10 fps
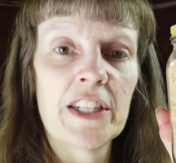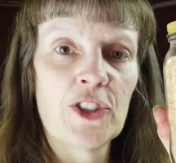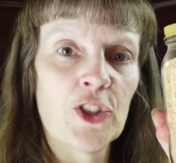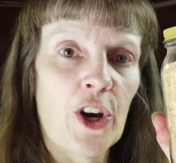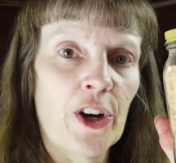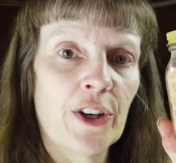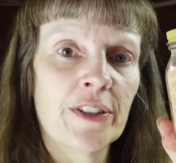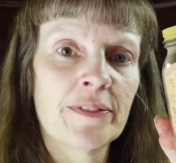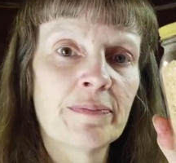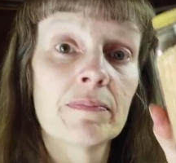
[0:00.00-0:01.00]
This jar
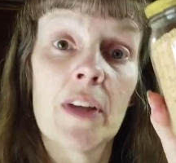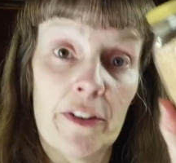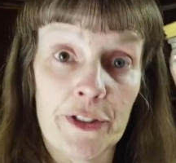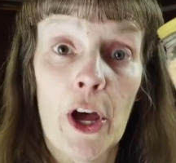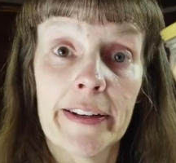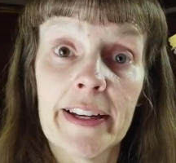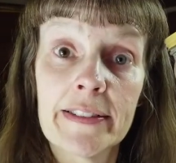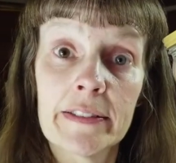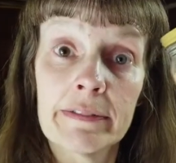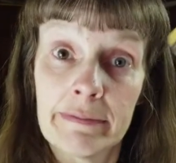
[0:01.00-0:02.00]
of
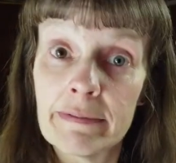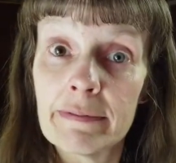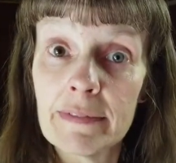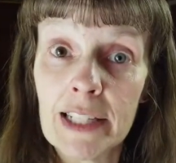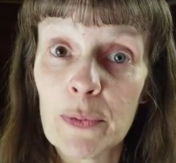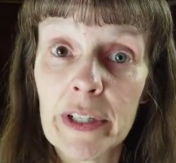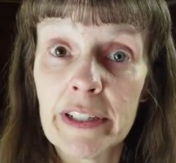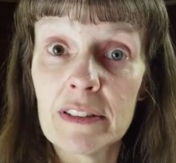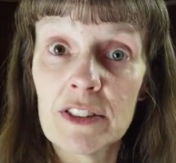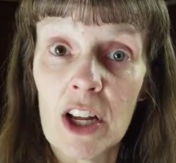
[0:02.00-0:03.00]
sawdust, that's what it
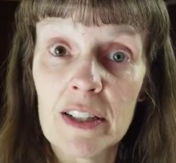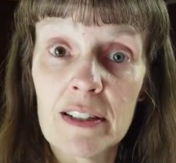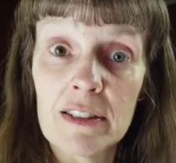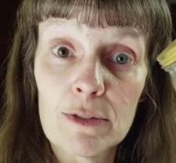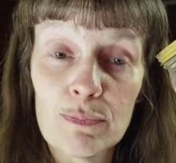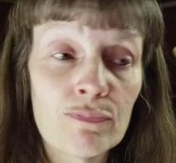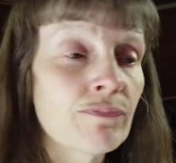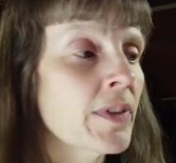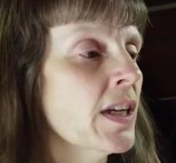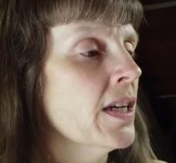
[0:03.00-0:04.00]
is, sawdust,
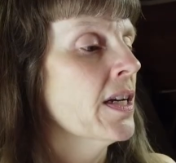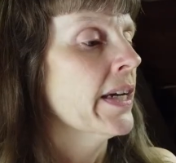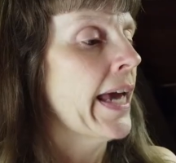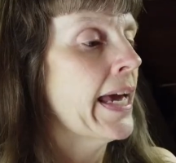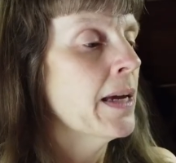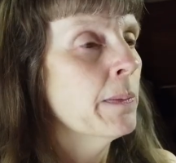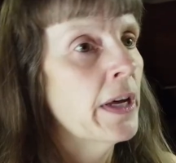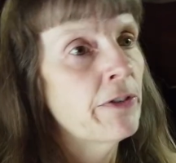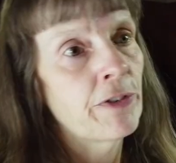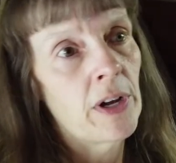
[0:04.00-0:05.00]
came
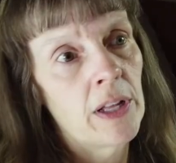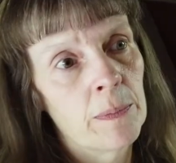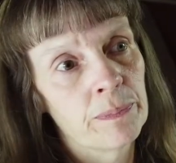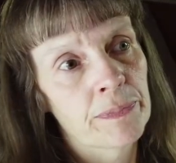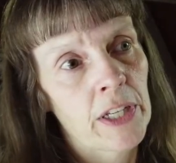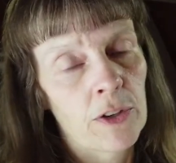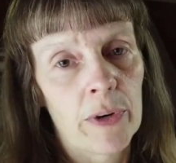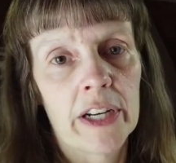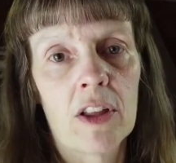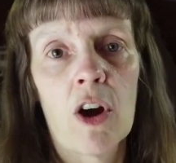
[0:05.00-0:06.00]
from a
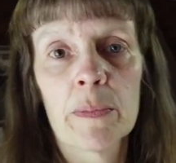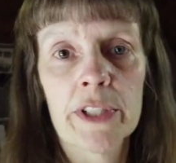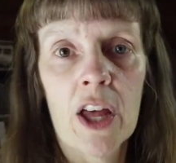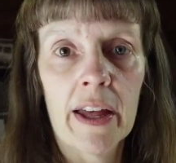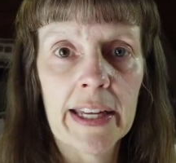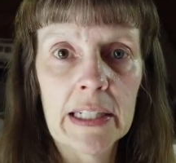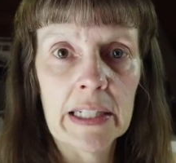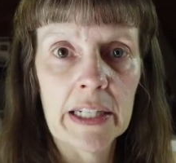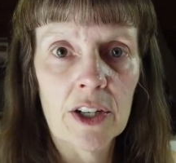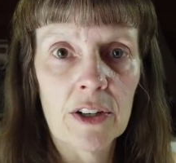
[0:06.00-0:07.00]
radial arm saw in
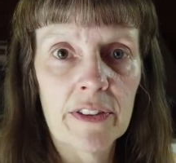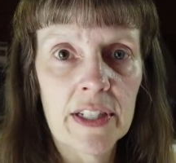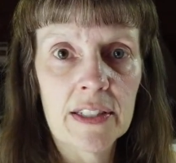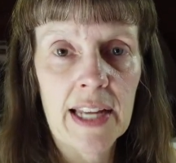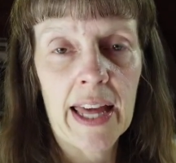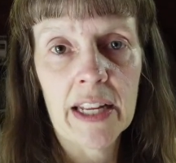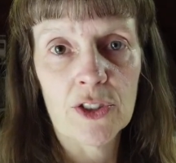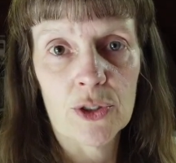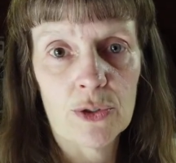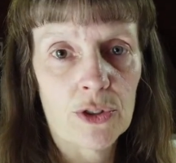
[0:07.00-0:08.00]
here that Dad
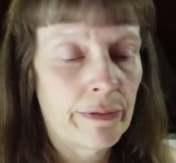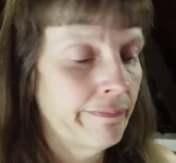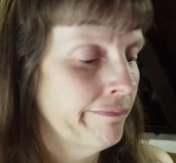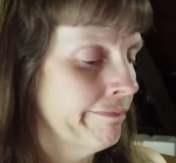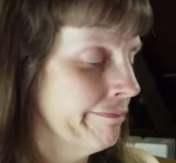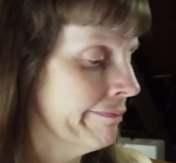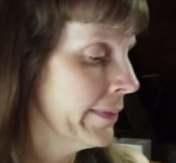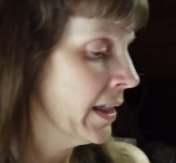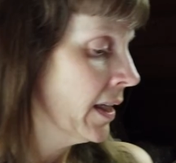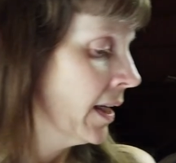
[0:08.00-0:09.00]
had used.
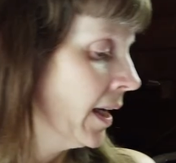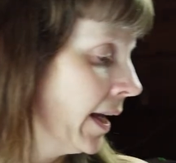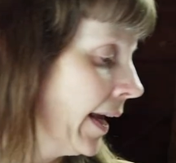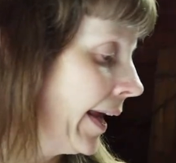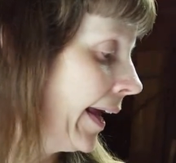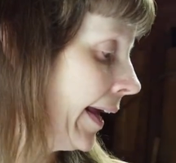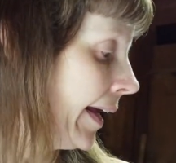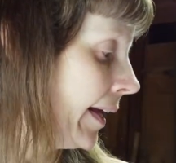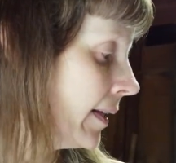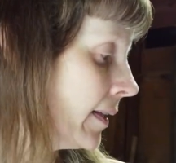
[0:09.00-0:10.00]

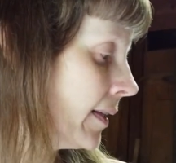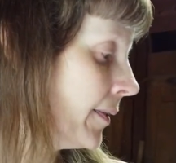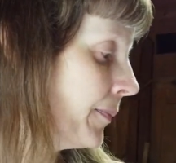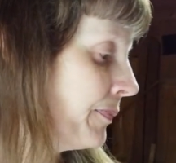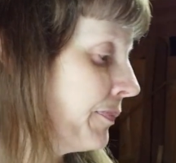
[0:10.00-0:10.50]
And